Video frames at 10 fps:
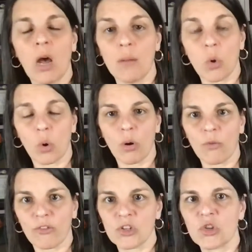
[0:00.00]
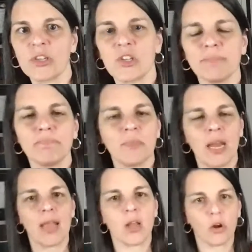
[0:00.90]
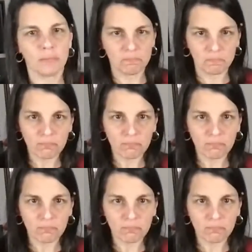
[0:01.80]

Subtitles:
or frustration and anger.